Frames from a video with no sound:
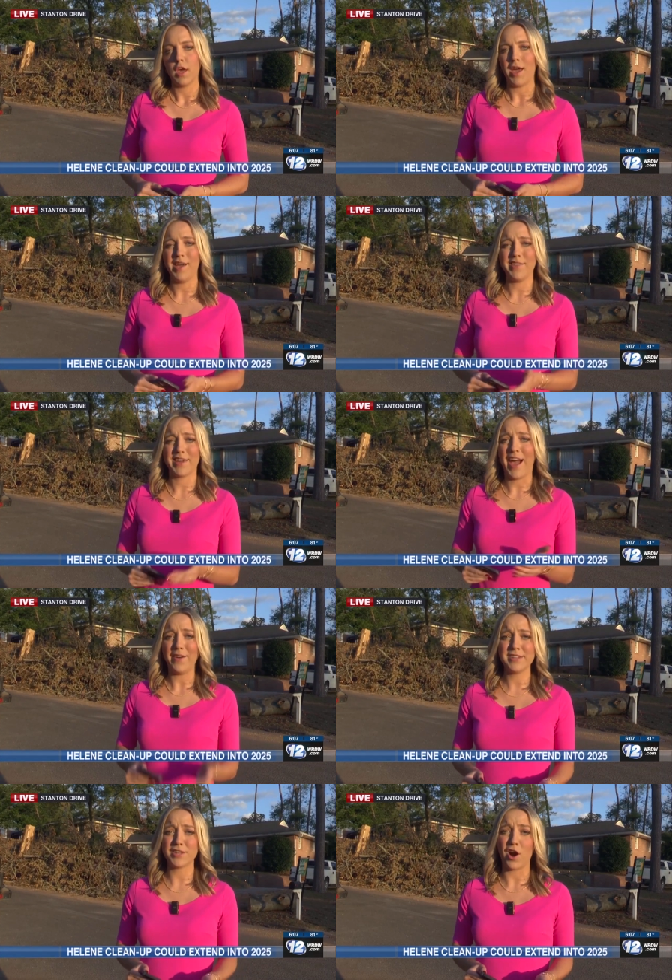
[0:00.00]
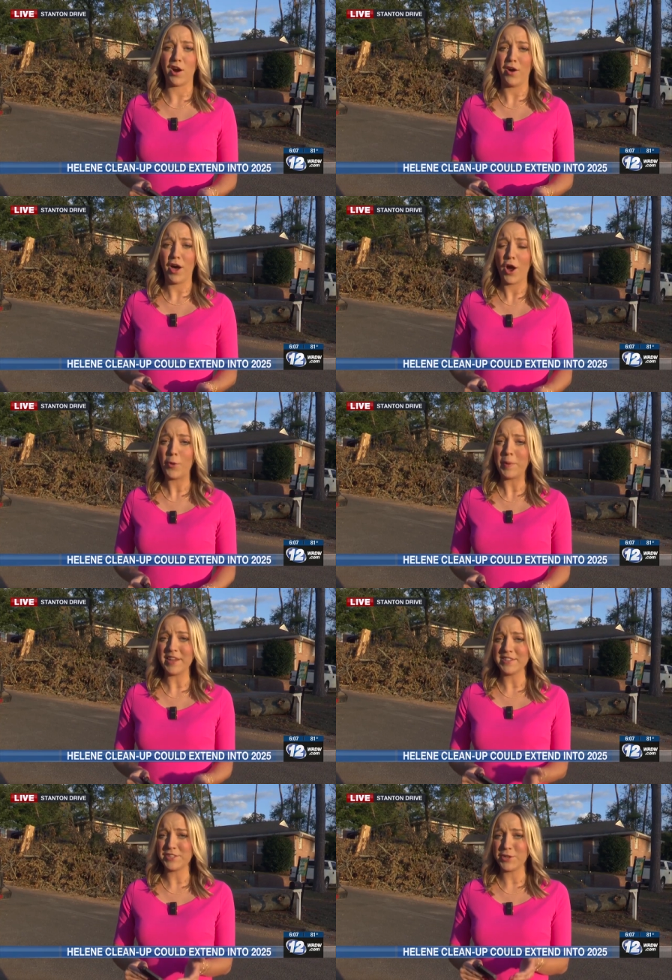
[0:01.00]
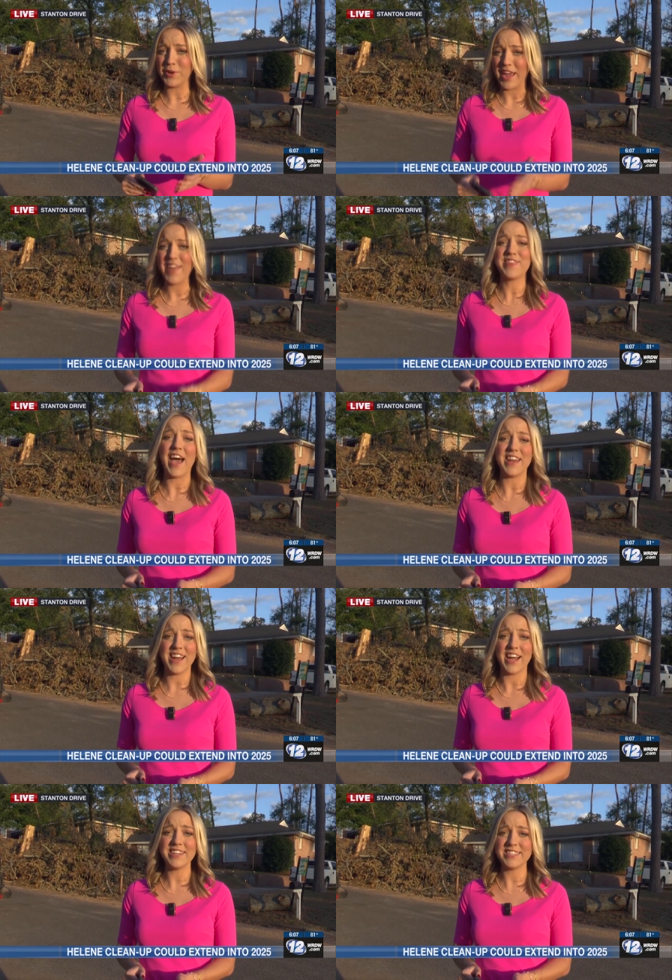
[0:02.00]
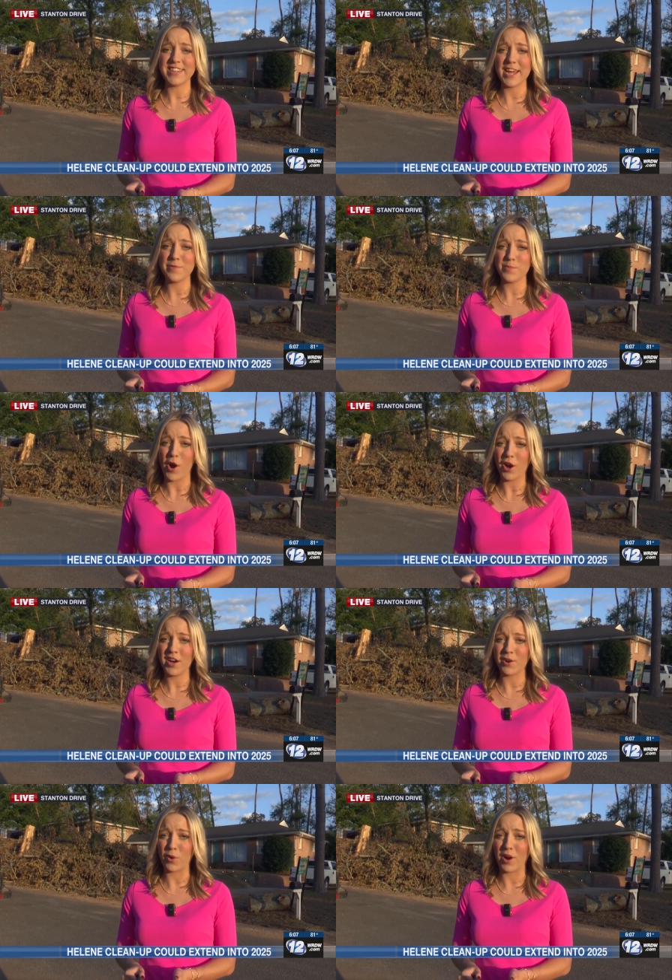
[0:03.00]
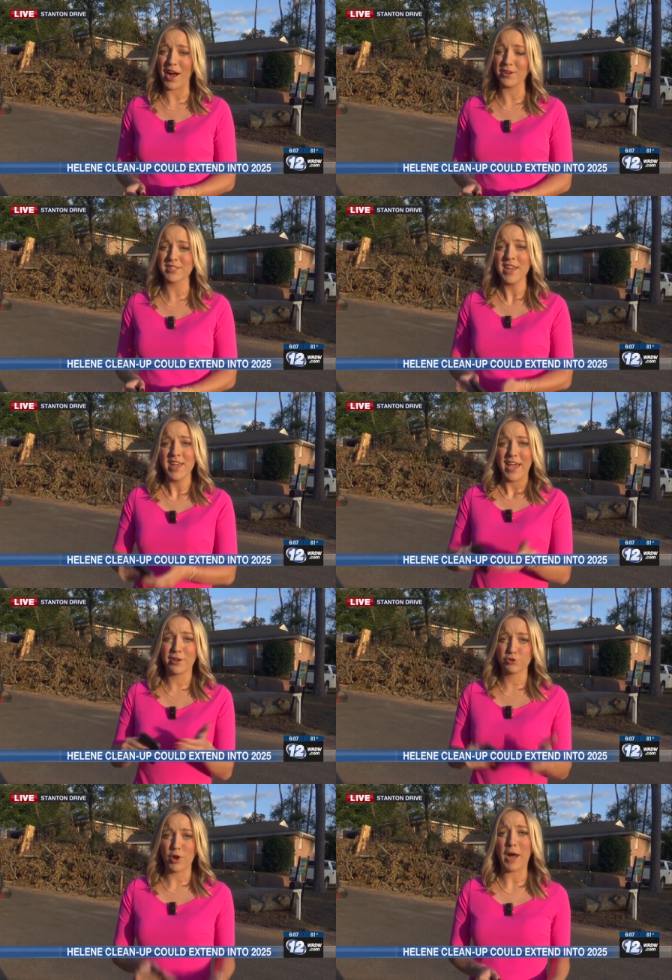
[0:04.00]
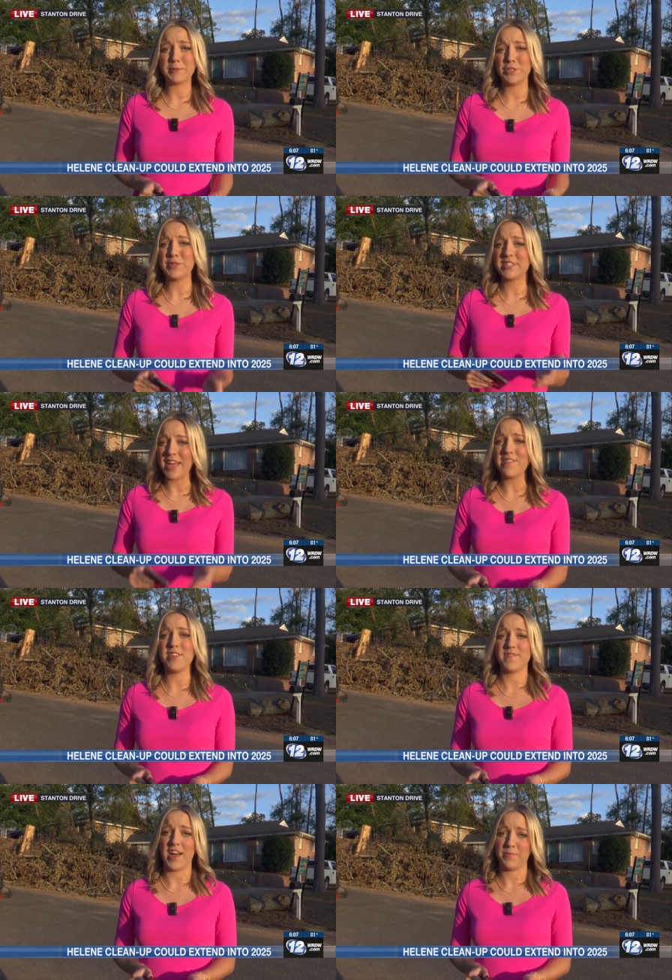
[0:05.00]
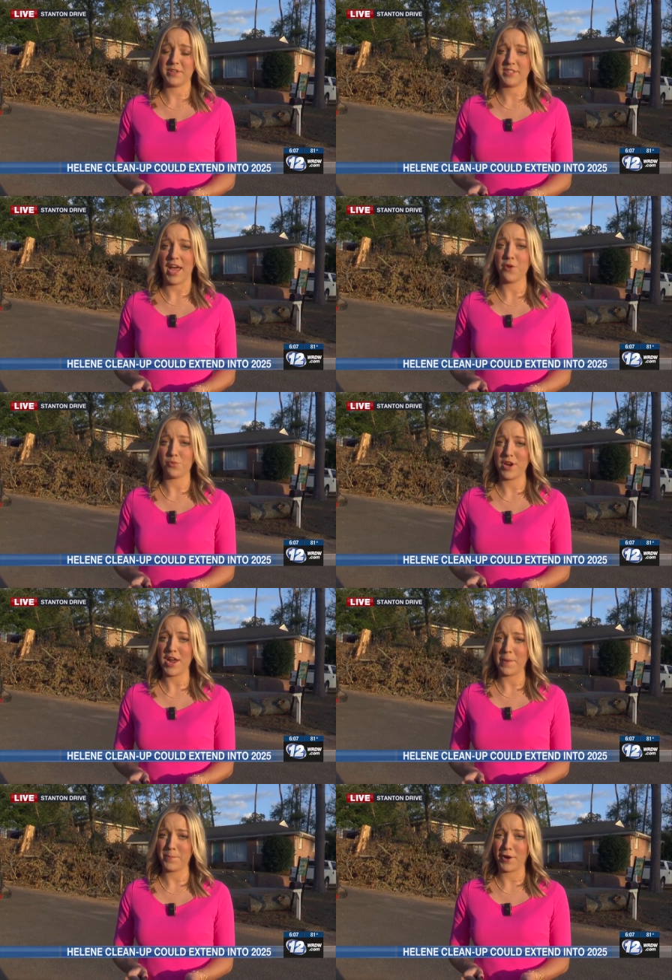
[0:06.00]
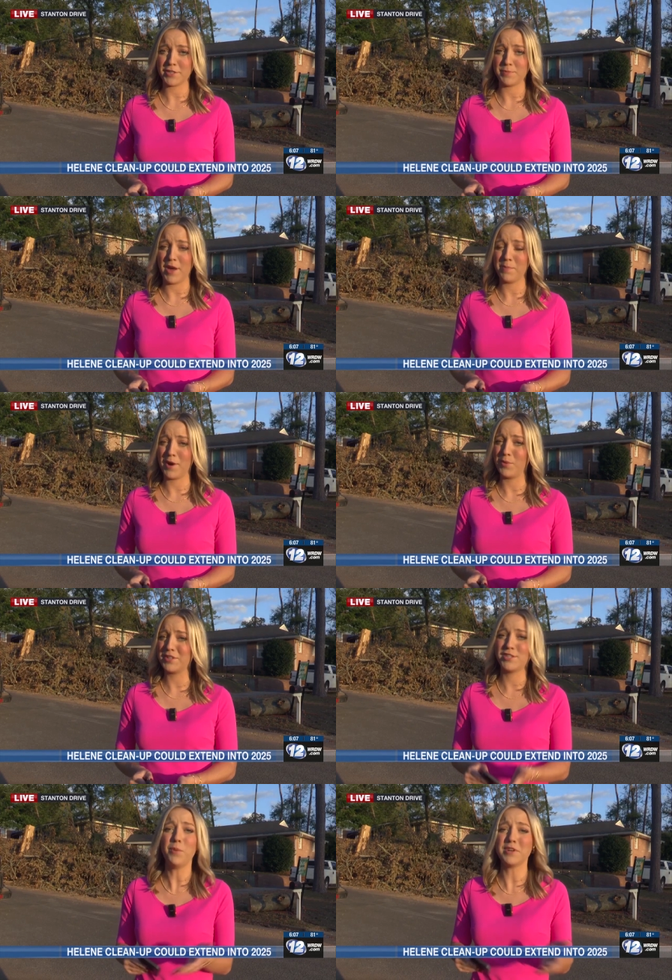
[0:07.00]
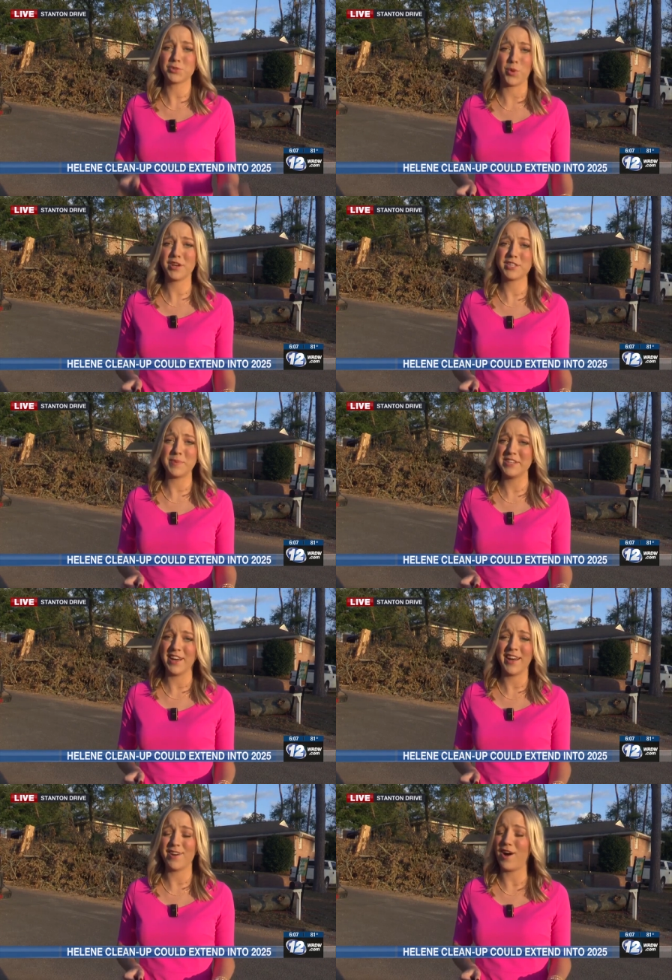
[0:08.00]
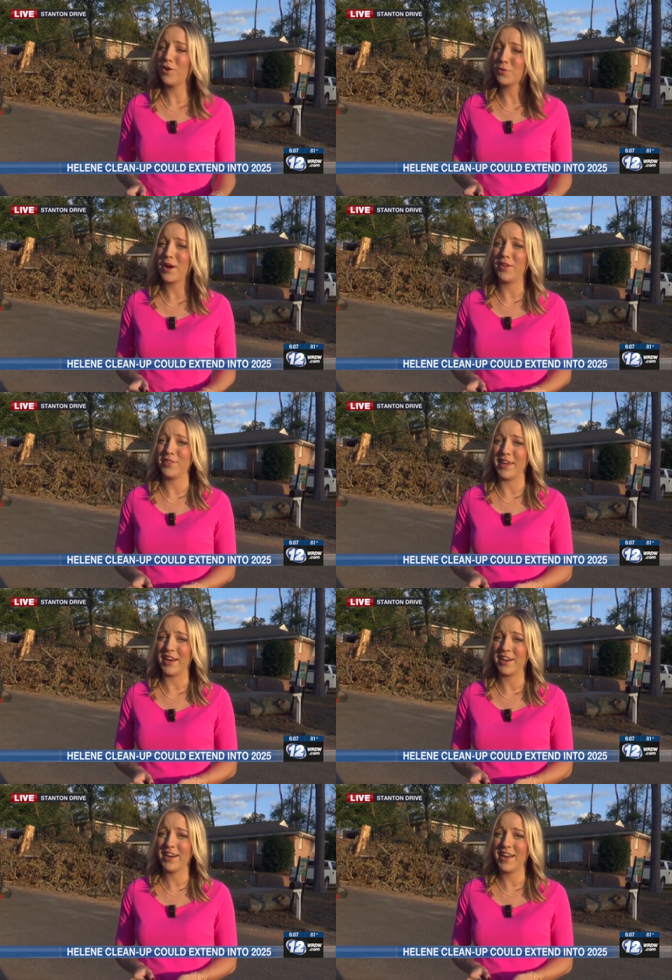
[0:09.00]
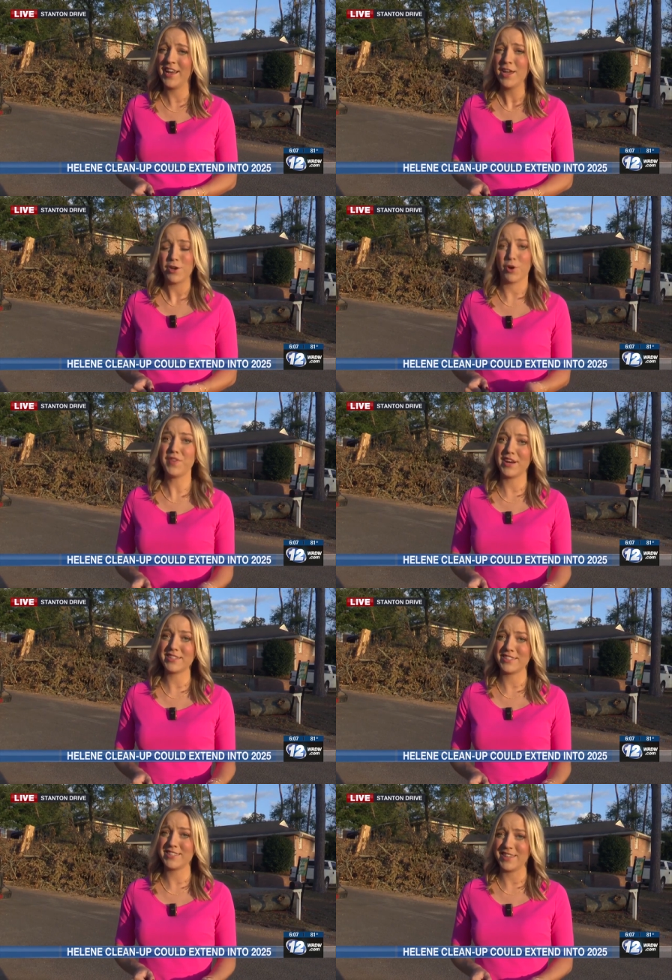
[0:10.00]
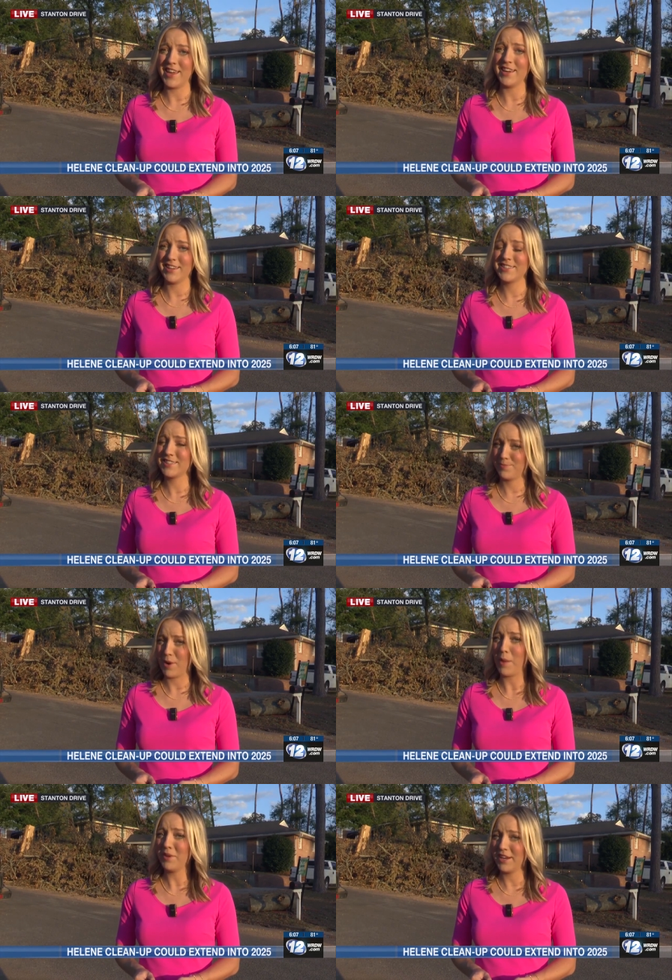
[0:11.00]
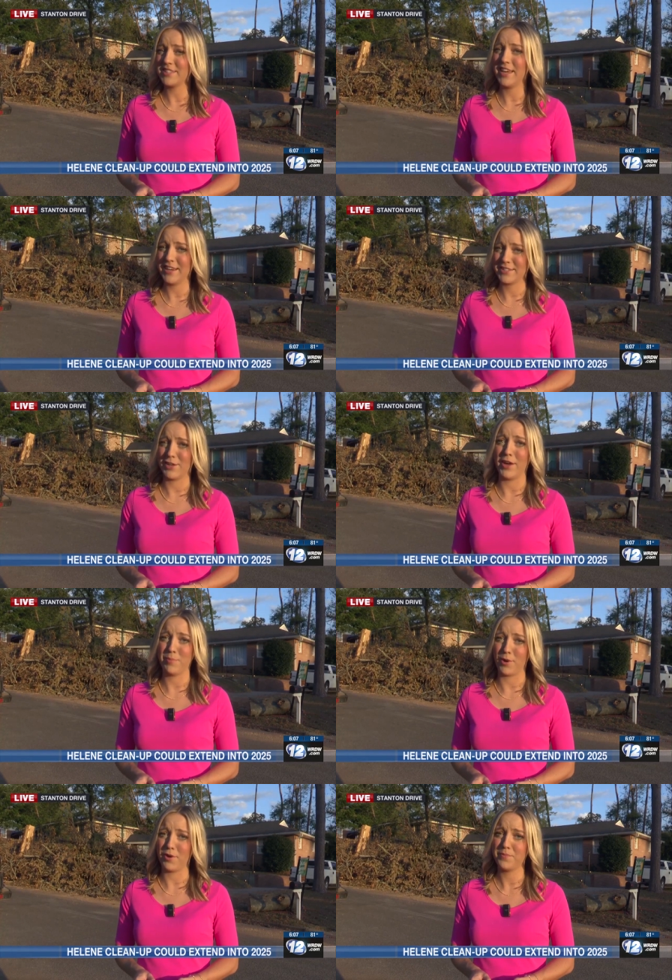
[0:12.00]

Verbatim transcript: And the counties are all hoping to hit that 90 day mark or else it'll drop to 75% reimbursement. But with so much work to be done all around the area, North Augusta is saying it's probably going to take until April.